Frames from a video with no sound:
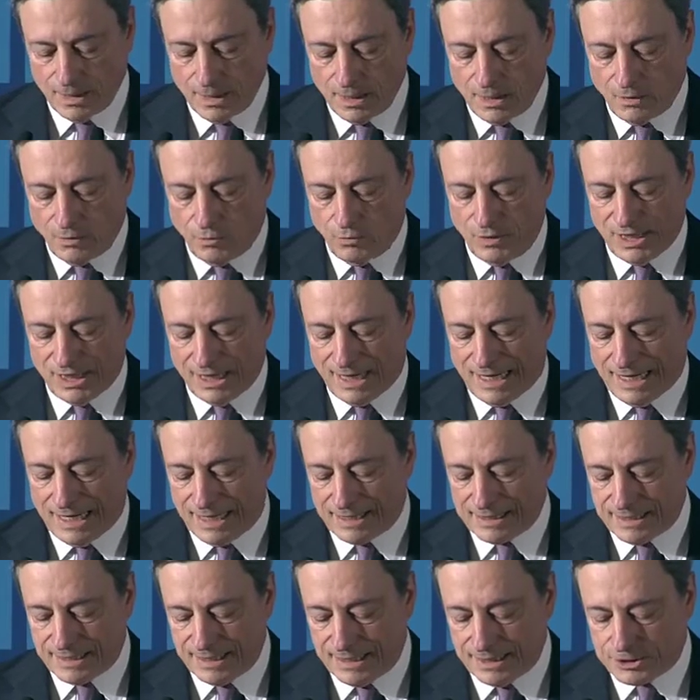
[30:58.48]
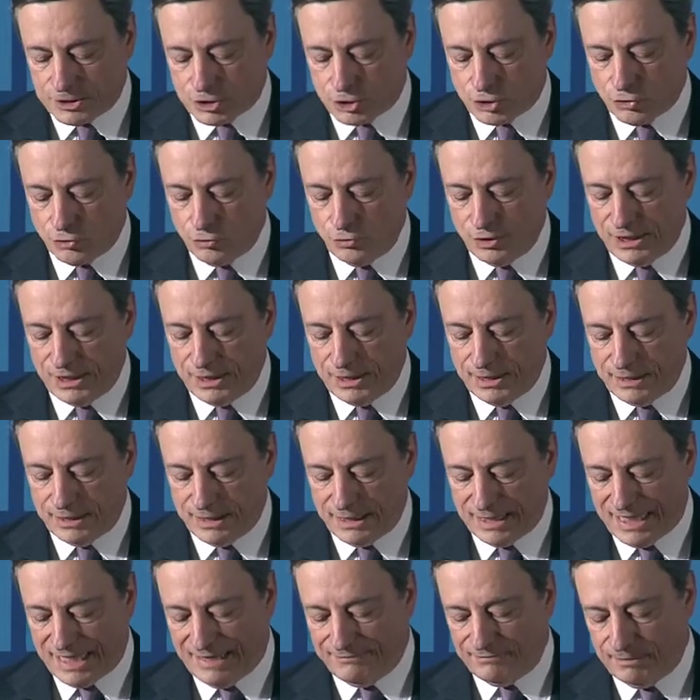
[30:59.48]
We lack a truly
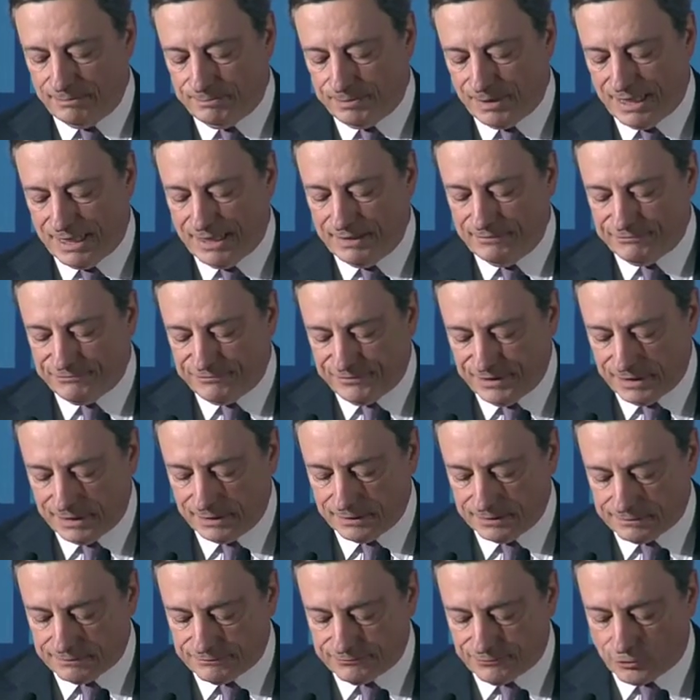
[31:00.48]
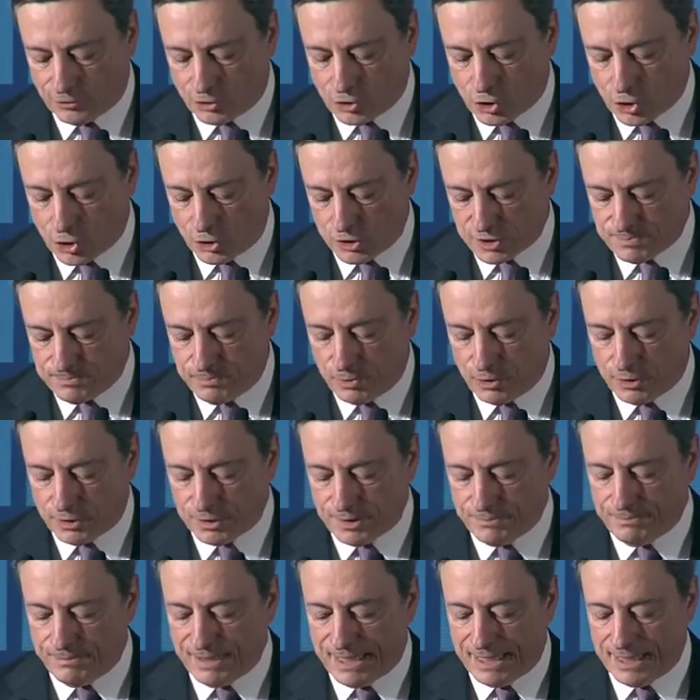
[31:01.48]
level playing field for
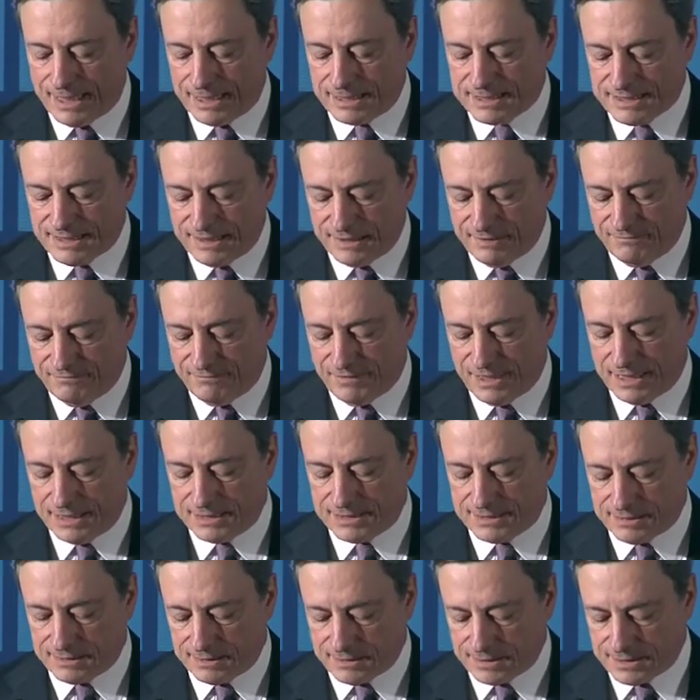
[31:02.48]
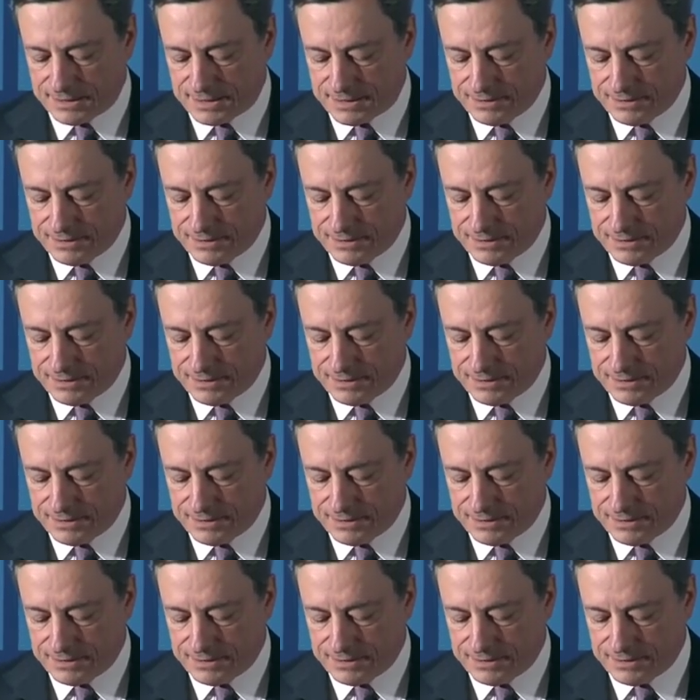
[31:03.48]
cross-border banks and investors,